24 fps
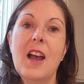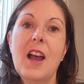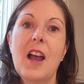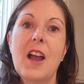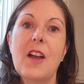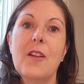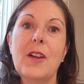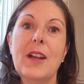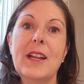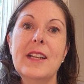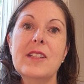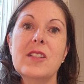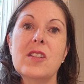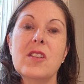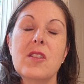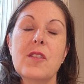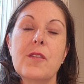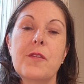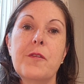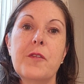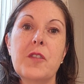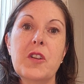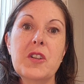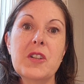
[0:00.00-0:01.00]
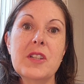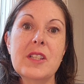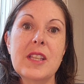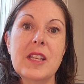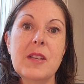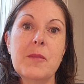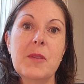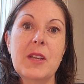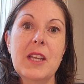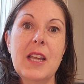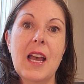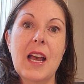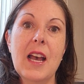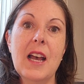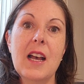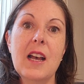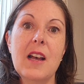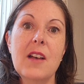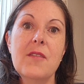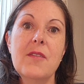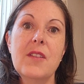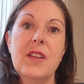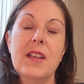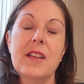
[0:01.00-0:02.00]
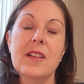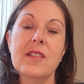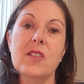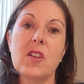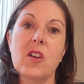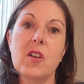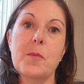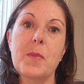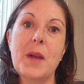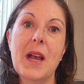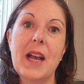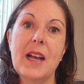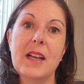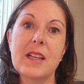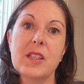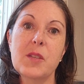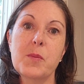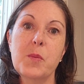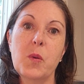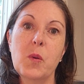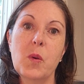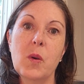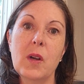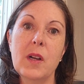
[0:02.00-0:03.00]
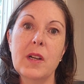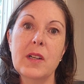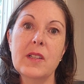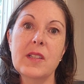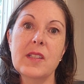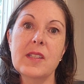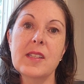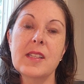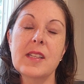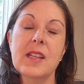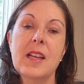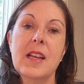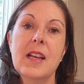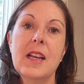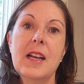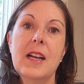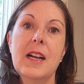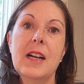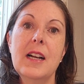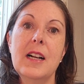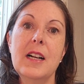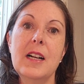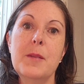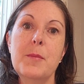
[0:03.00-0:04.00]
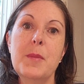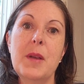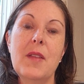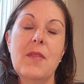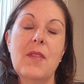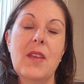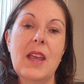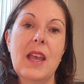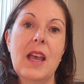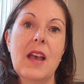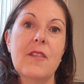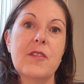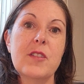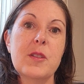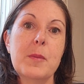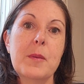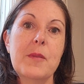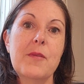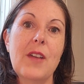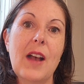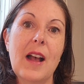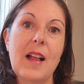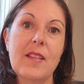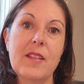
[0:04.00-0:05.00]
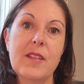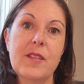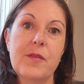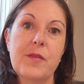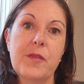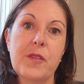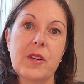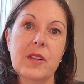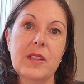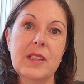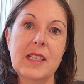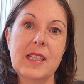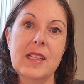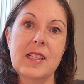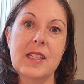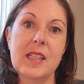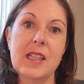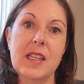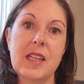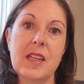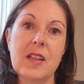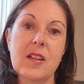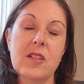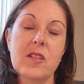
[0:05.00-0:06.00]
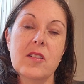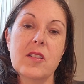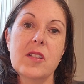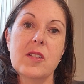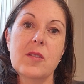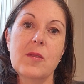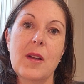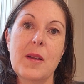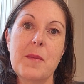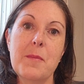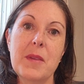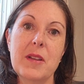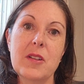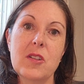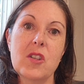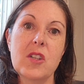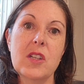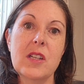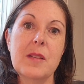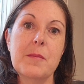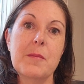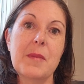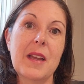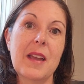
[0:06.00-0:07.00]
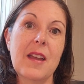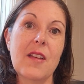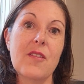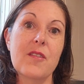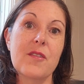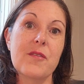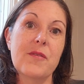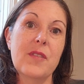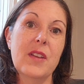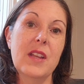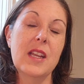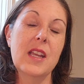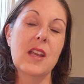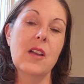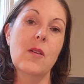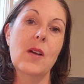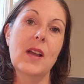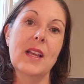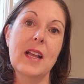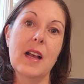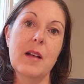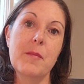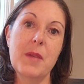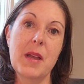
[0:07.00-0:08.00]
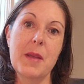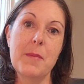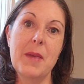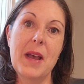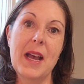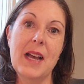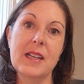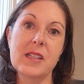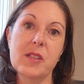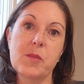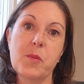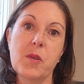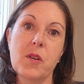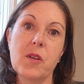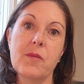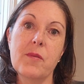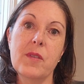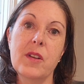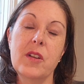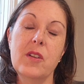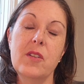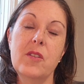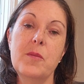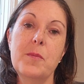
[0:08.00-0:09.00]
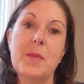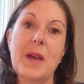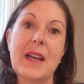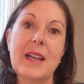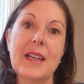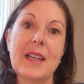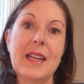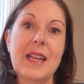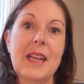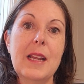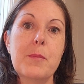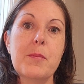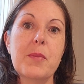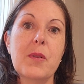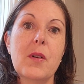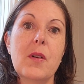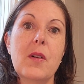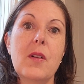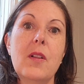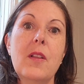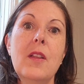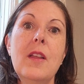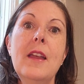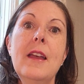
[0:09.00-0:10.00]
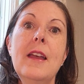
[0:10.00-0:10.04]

All right, so the first thing we have is our passports, and they have to be valid for at least a year. So I mentioned in my other video, I got my passport renewed back in April.